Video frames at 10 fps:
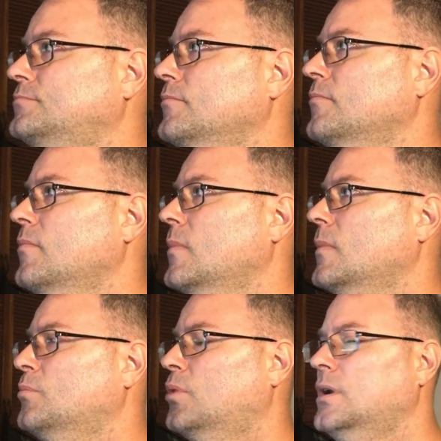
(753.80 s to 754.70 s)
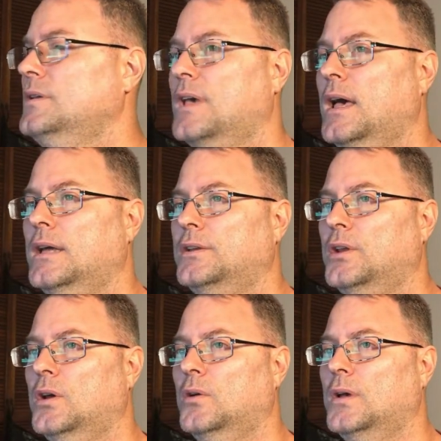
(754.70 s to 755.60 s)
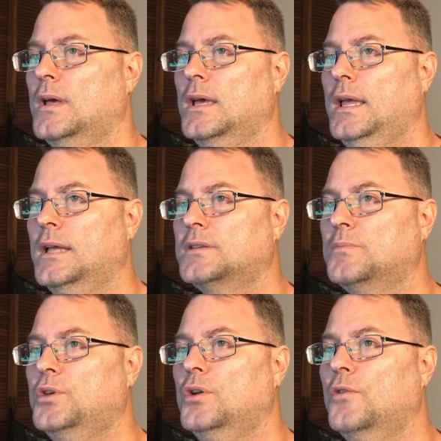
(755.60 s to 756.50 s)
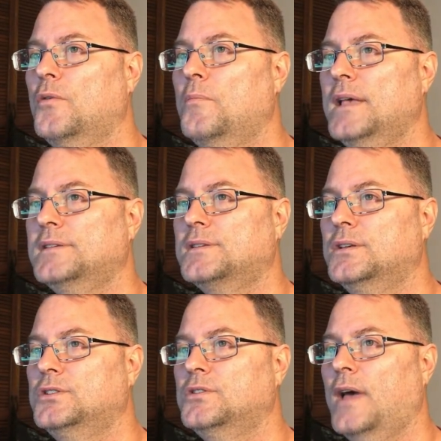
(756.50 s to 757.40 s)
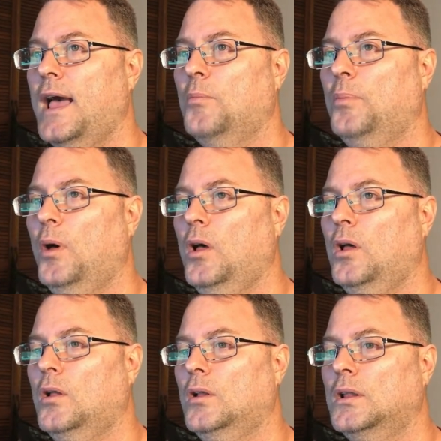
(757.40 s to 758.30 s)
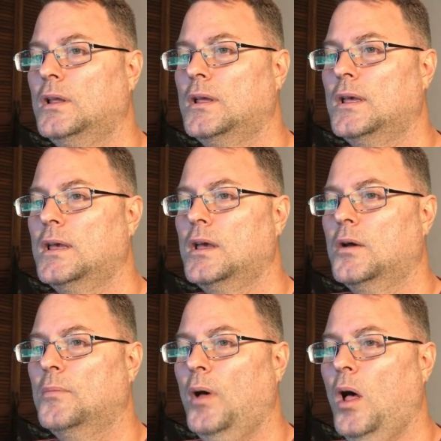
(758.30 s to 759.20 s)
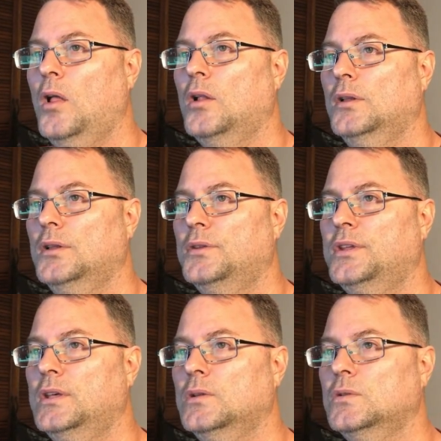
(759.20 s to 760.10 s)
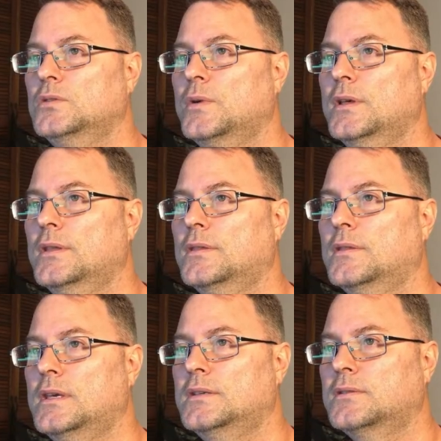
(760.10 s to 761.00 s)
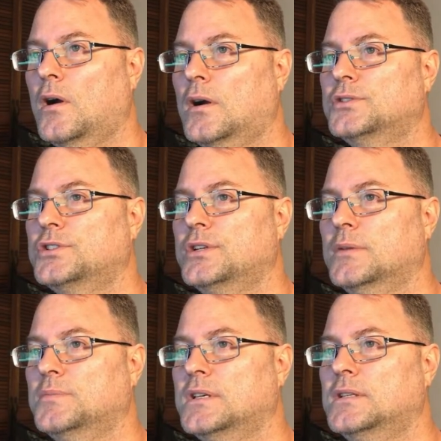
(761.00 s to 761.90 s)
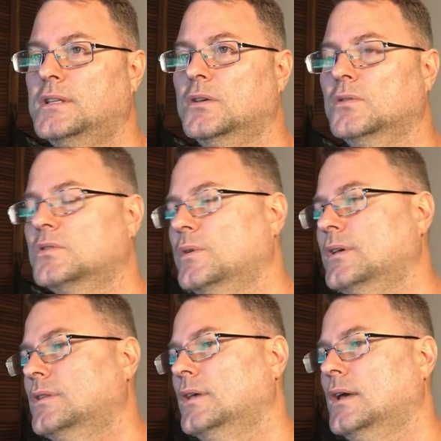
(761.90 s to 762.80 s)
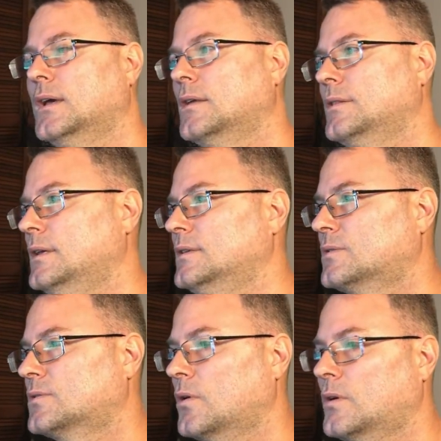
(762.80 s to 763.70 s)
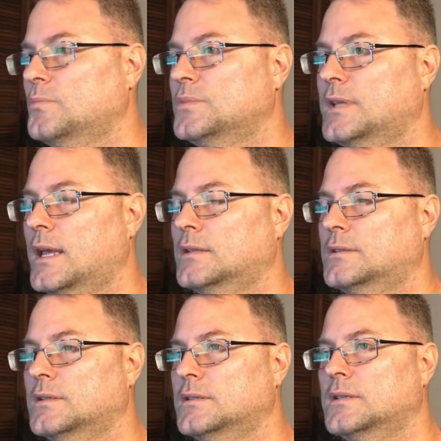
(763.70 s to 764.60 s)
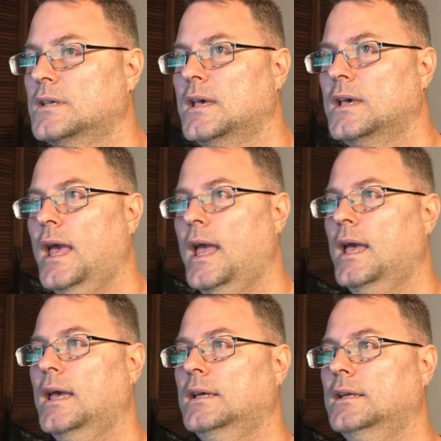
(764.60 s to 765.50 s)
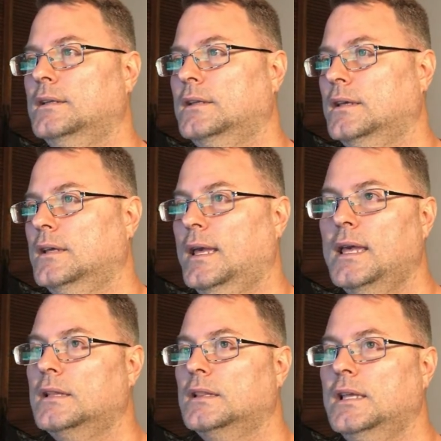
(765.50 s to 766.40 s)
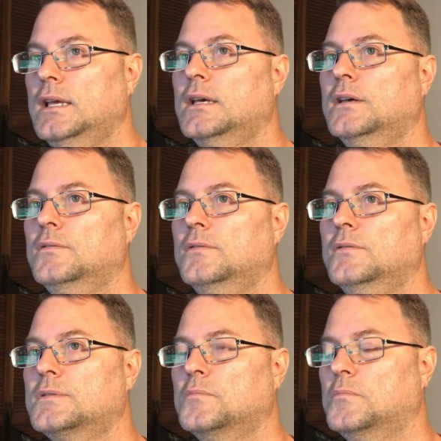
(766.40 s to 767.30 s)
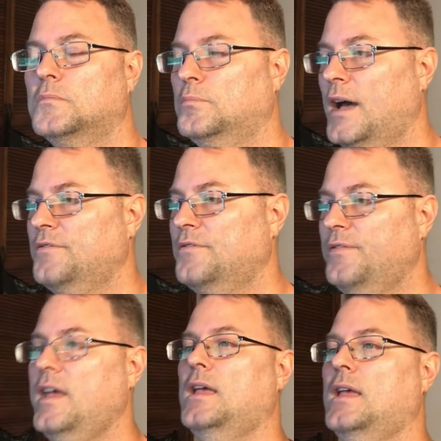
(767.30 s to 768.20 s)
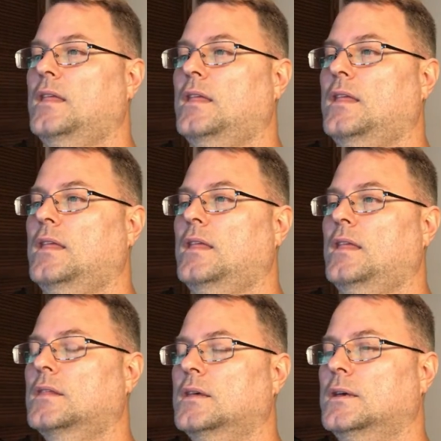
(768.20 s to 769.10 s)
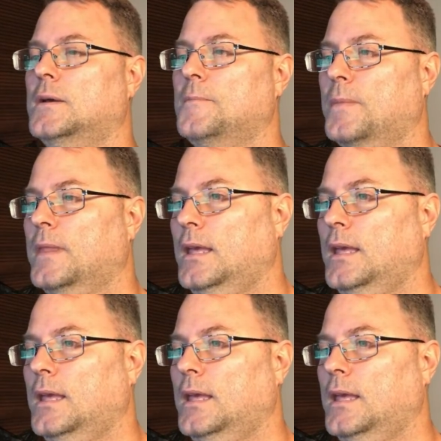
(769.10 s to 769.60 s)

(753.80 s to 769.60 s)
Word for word: you know, it's a beautiful message of how Paul Paul deals with these hardships. He deals with these circumstances and he lives by faith. He lives firmly by faith.